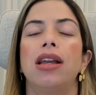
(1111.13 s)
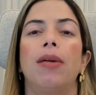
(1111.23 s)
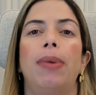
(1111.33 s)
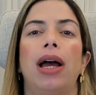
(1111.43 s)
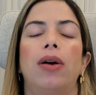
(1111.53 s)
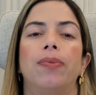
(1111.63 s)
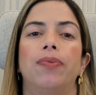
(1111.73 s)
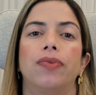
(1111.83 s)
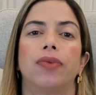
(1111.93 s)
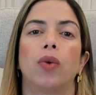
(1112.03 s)
think about,
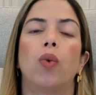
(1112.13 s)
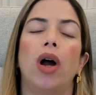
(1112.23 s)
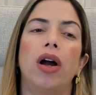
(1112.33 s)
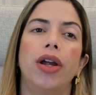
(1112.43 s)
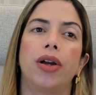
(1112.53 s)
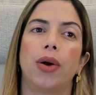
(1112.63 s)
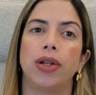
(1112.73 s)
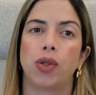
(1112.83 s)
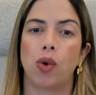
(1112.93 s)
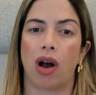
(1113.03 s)
what are you
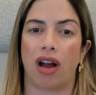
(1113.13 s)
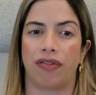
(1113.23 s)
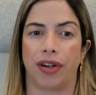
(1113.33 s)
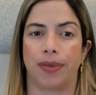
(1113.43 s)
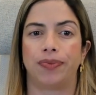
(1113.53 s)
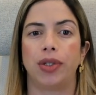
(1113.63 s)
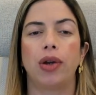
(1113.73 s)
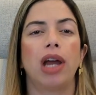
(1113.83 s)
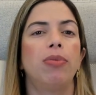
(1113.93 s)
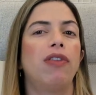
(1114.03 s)
going to offer?
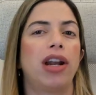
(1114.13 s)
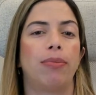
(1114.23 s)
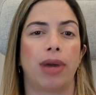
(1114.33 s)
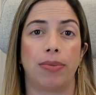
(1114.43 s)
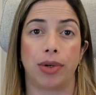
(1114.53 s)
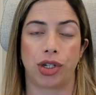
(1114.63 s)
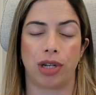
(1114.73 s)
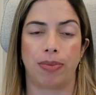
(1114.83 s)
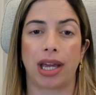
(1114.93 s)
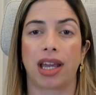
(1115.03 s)
You can provide a
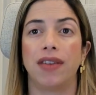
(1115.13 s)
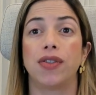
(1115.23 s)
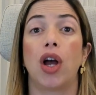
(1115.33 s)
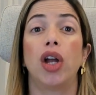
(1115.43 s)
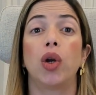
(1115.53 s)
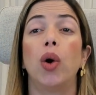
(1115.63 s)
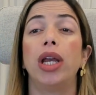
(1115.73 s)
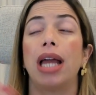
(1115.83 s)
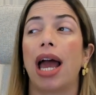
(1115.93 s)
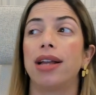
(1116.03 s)
membership that gives
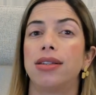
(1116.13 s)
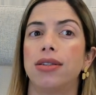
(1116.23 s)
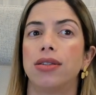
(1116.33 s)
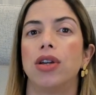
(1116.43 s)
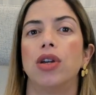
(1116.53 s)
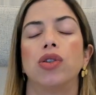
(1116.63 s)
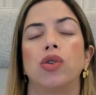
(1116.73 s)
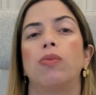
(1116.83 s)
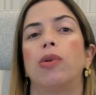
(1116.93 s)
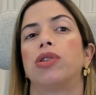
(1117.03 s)
ongoing access
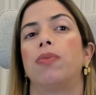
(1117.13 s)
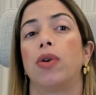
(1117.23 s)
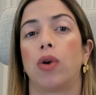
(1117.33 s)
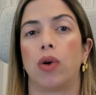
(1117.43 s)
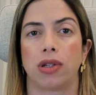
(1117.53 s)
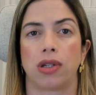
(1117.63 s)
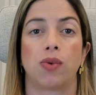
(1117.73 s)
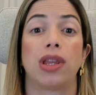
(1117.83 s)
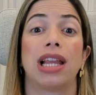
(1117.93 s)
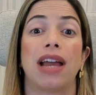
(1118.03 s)
to multiple
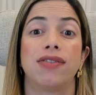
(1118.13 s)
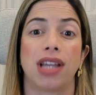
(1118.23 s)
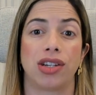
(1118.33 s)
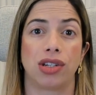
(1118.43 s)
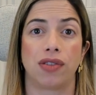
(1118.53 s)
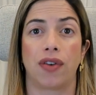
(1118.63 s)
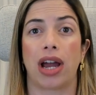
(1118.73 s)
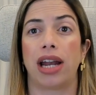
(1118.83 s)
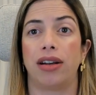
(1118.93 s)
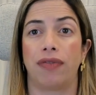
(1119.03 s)
courses with live sessions
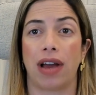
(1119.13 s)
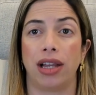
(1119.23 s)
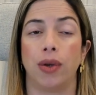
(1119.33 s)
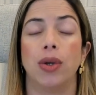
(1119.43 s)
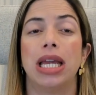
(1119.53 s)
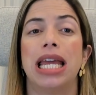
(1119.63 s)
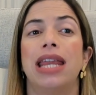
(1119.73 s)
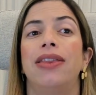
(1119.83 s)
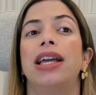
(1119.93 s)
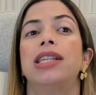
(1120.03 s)
for added value.
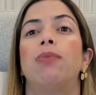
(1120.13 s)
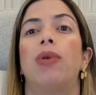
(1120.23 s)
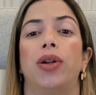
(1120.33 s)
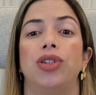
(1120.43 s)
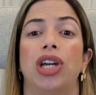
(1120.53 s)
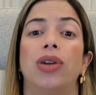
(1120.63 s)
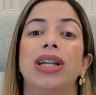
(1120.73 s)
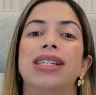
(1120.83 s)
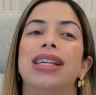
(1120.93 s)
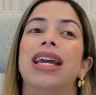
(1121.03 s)
This model
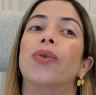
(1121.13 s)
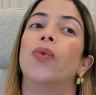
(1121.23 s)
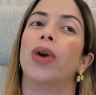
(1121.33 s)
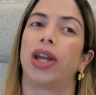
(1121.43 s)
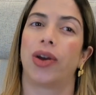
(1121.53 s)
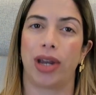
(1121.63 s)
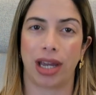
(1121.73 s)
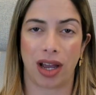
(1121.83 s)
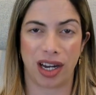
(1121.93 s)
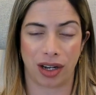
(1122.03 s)
generates
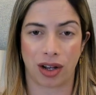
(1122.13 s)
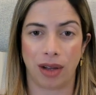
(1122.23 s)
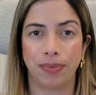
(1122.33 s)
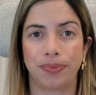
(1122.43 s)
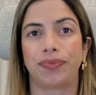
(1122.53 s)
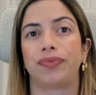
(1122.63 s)
recurring income